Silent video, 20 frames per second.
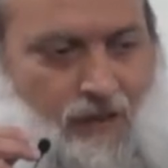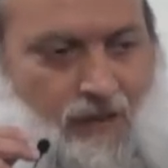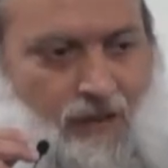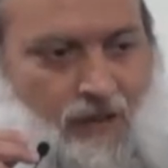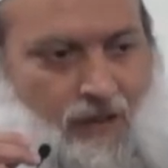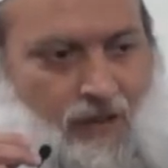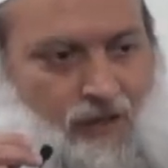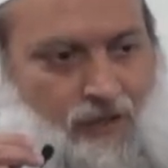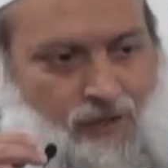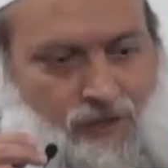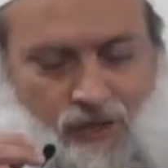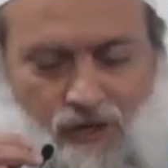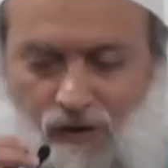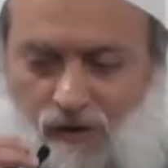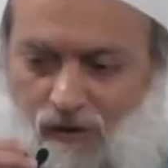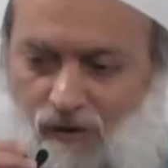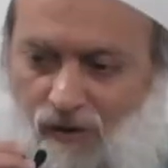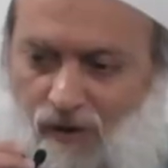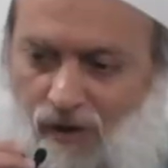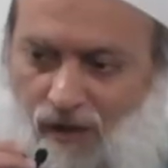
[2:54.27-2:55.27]
And
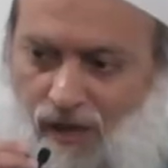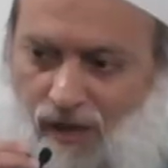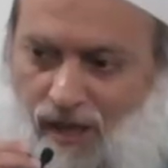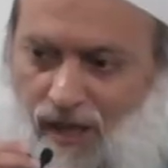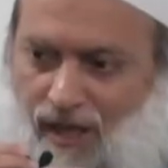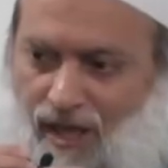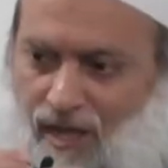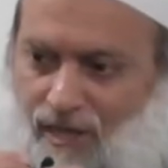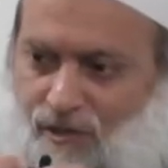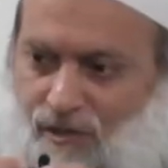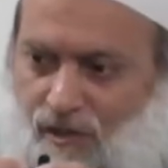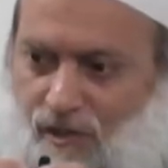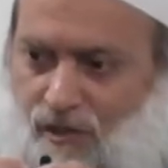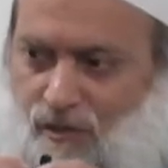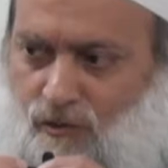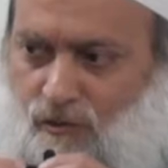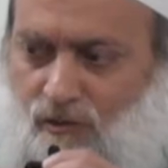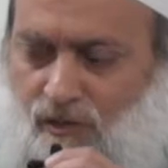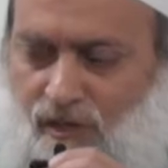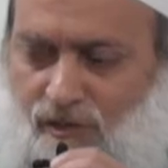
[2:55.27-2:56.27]
so, as
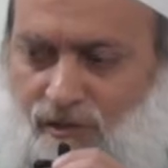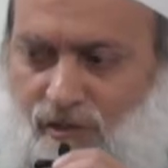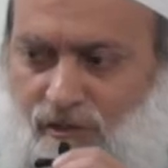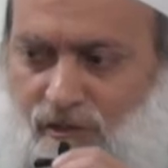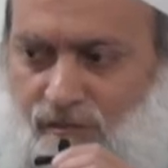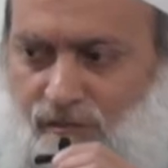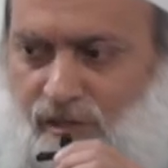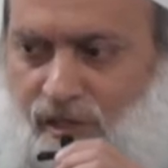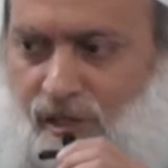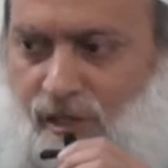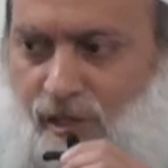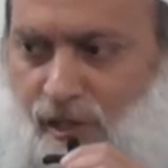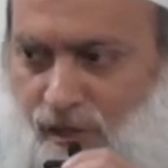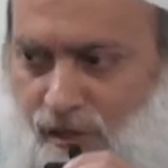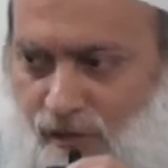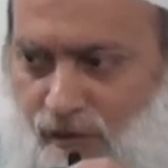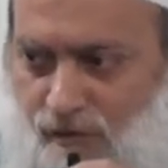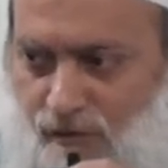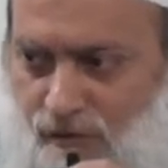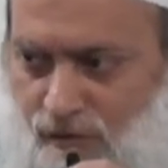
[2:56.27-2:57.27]
Rasulullah
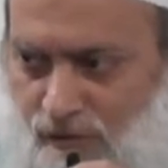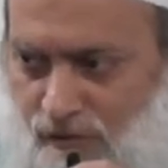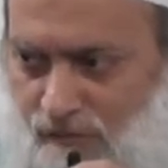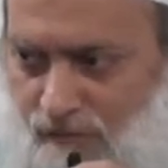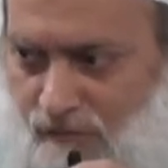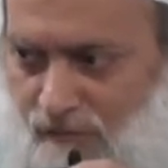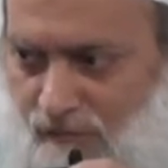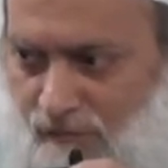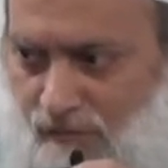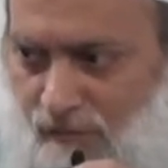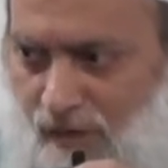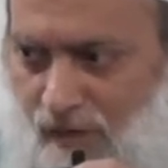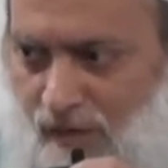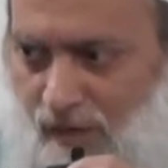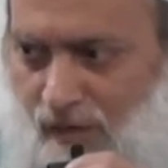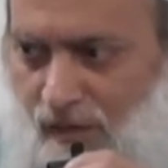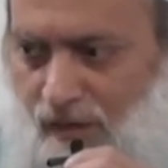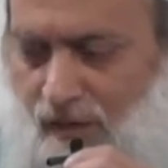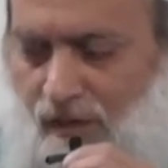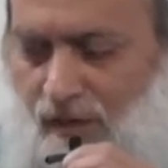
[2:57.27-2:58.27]
continues,
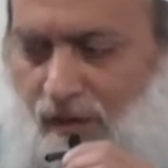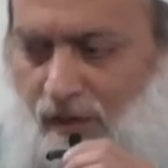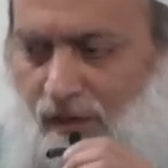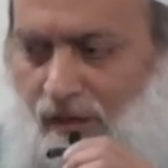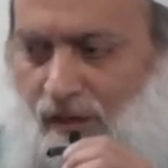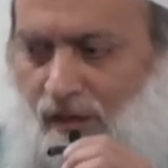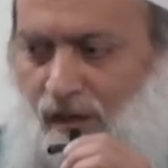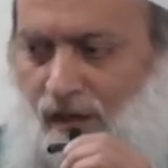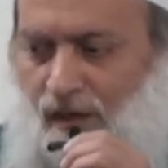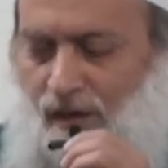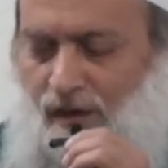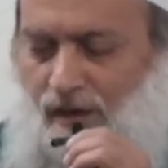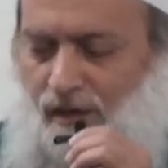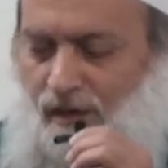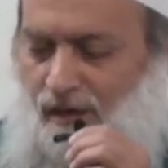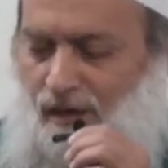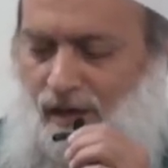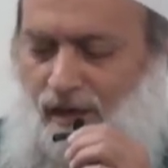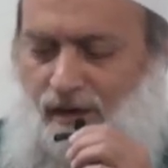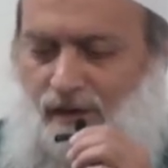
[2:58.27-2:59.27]
and
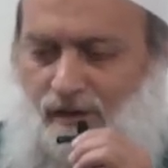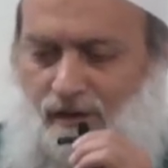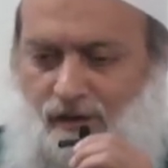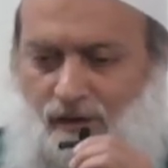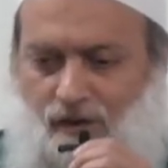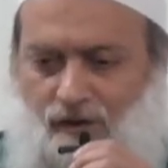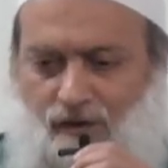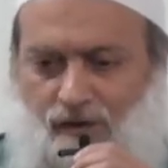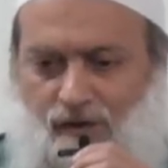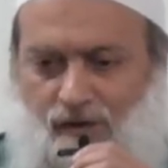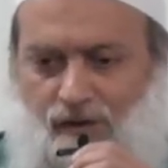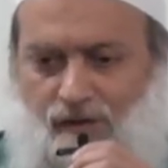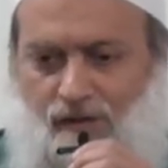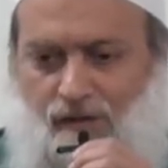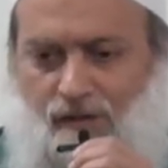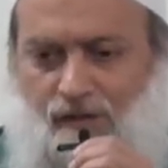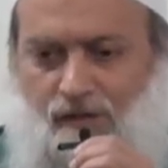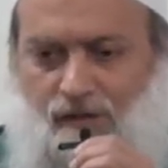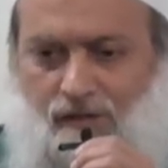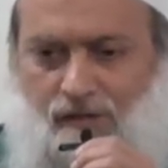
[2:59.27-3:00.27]
again, you know,
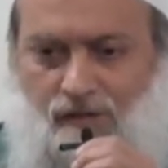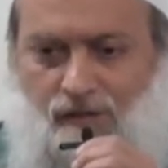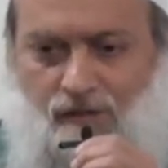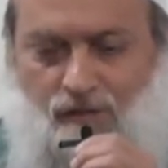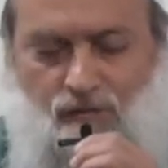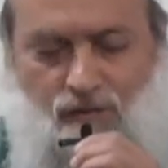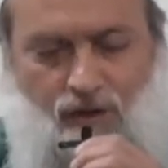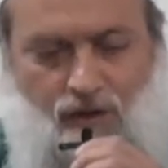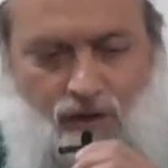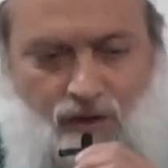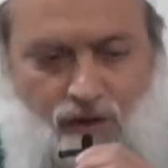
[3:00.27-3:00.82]
what